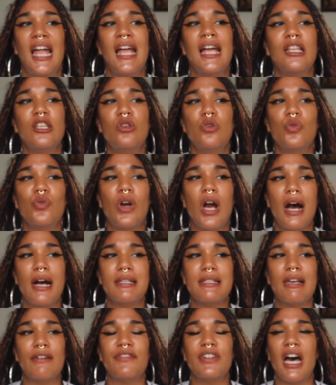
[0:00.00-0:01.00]
and you
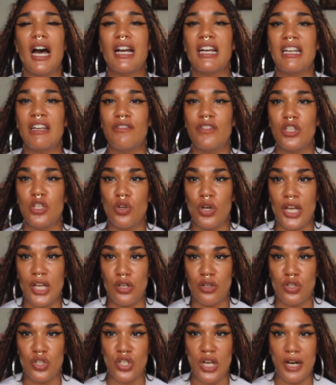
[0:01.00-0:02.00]
guys have not given your
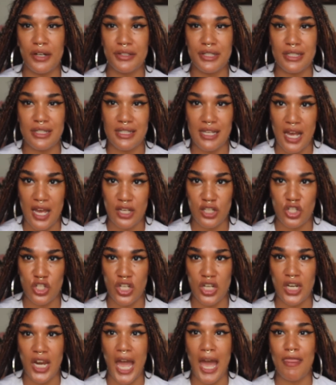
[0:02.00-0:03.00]
inner child
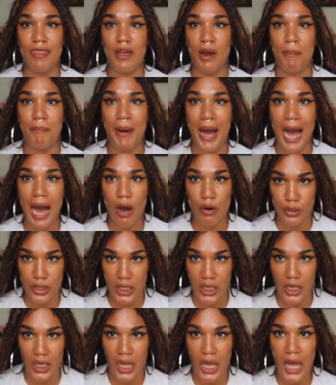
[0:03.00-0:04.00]
attention and they're
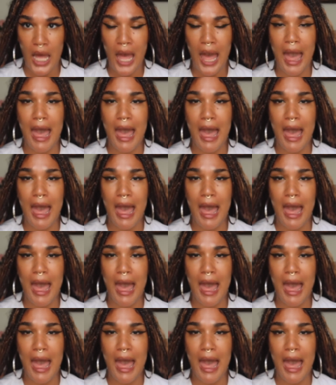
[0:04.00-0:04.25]
pouting